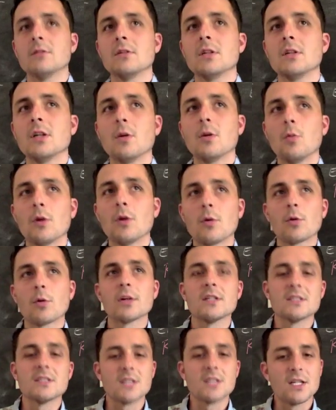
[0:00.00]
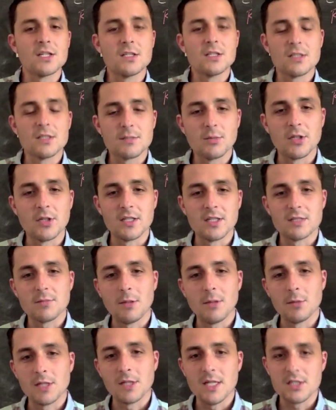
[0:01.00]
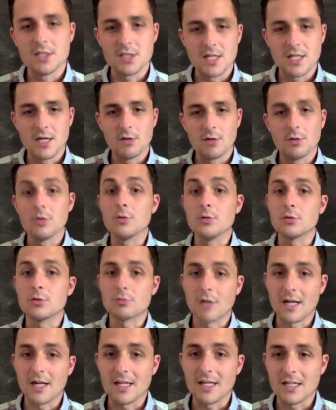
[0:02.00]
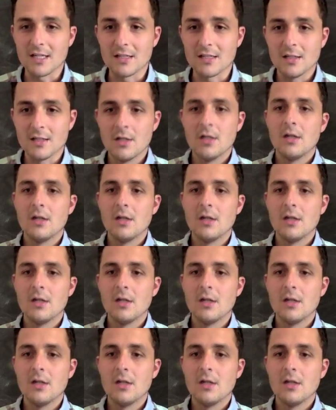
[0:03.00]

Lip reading: what organization is putting this publication out, who's writing it.